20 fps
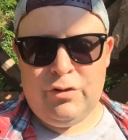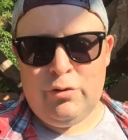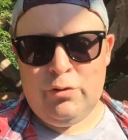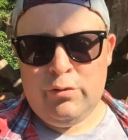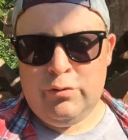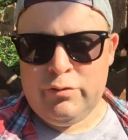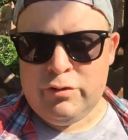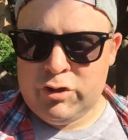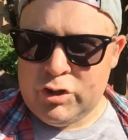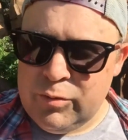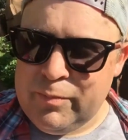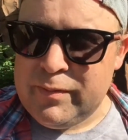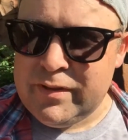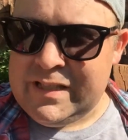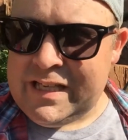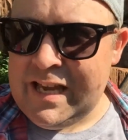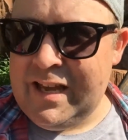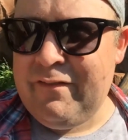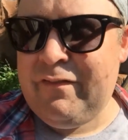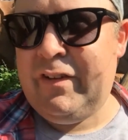So super
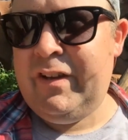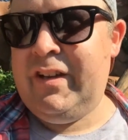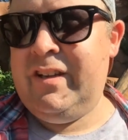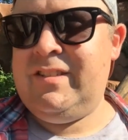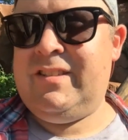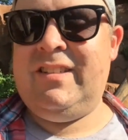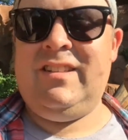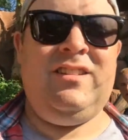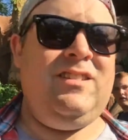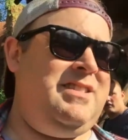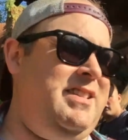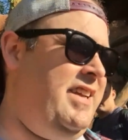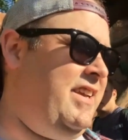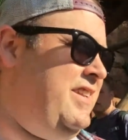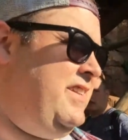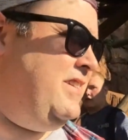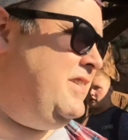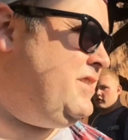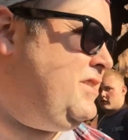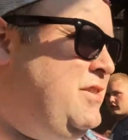sad face. It looks like
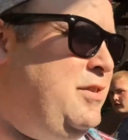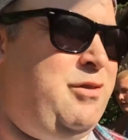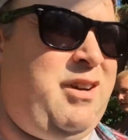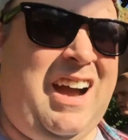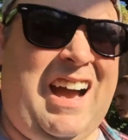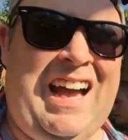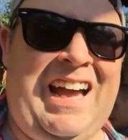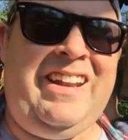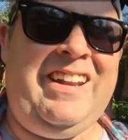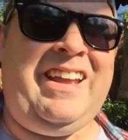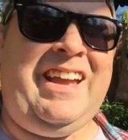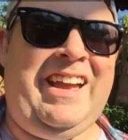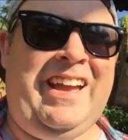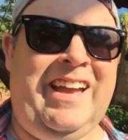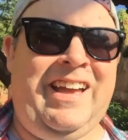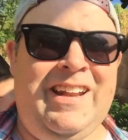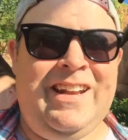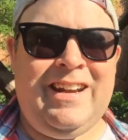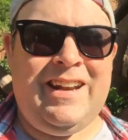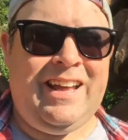it is too hot
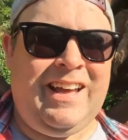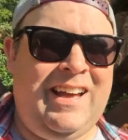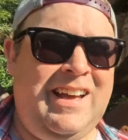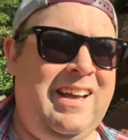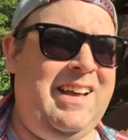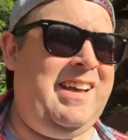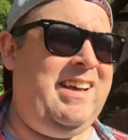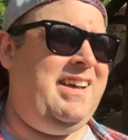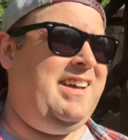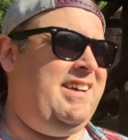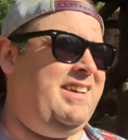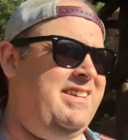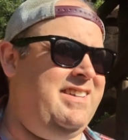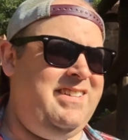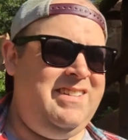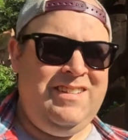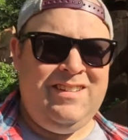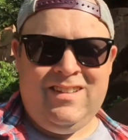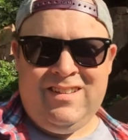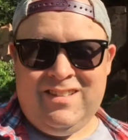and
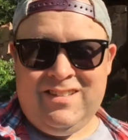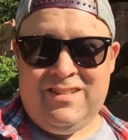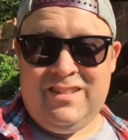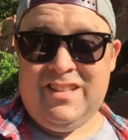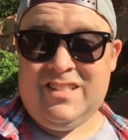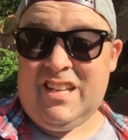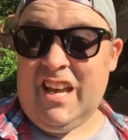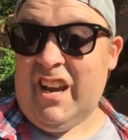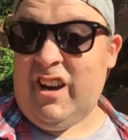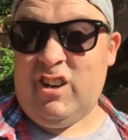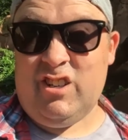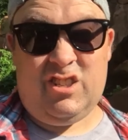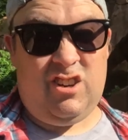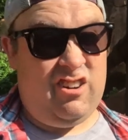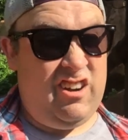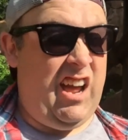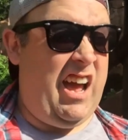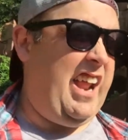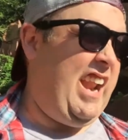the tigers are